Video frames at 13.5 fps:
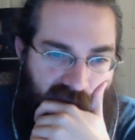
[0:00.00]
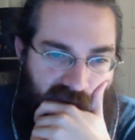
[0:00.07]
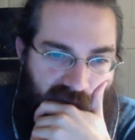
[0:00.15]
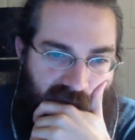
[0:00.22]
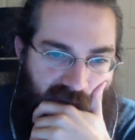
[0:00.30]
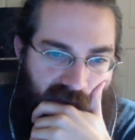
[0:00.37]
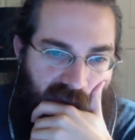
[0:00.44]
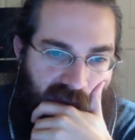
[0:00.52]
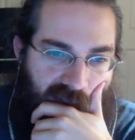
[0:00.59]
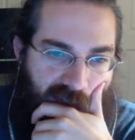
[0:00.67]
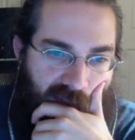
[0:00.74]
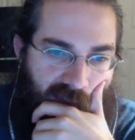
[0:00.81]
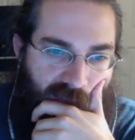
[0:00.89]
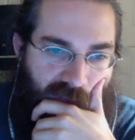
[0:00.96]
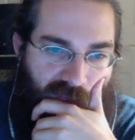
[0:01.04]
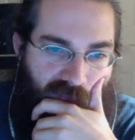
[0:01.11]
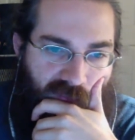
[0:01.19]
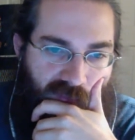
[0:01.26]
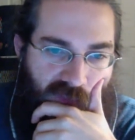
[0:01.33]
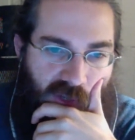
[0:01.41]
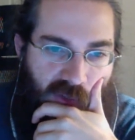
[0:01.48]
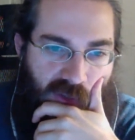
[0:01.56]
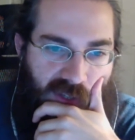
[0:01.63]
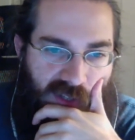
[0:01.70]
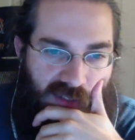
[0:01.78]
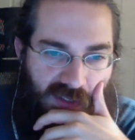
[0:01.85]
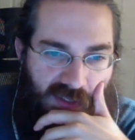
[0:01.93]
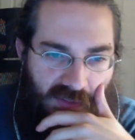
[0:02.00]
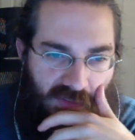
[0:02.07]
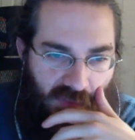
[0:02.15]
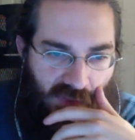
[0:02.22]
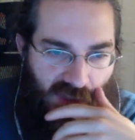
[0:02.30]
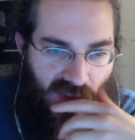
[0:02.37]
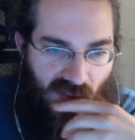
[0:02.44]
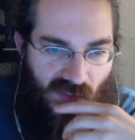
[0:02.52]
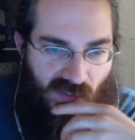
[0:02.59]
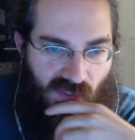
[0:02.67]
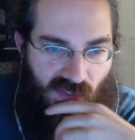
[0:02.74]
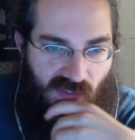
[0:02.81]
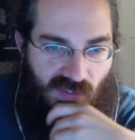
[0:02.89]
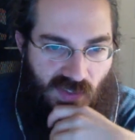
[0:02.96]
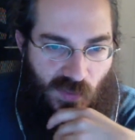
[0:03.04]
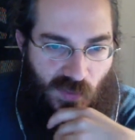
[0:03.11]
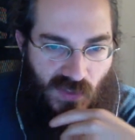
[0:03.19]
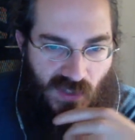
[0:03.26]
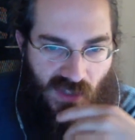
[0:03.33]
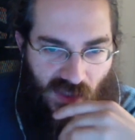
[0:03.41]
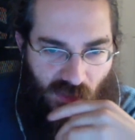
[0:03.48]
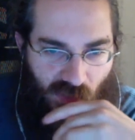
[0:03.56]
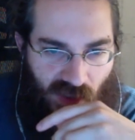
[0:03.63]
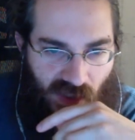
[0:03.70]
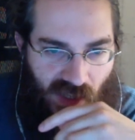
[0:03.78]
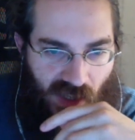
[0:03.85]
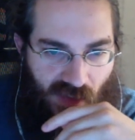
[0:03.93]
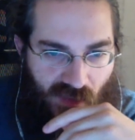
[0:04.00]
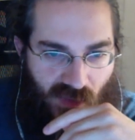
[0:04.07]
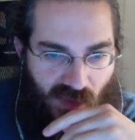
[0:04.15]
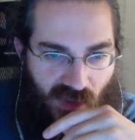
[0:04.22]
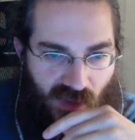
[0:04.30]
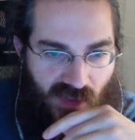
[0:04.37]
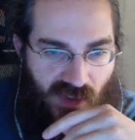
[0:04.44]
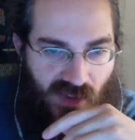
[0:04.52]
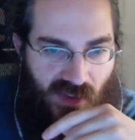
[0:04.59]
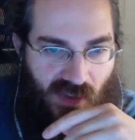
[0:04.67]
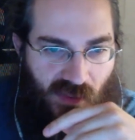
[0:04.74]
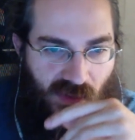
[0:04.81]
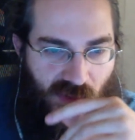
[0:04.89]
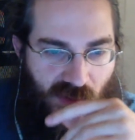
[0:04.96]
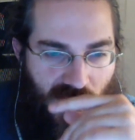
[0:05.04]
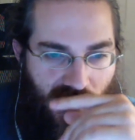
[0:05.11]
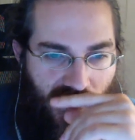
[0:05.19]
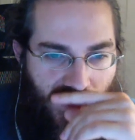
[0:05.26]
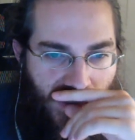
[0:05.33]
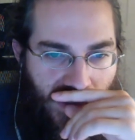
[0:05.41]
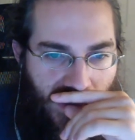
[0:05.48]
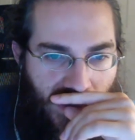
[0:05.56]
Oh, and then Jonathan said the same thing, and I read it after I said that, which is pretty funny.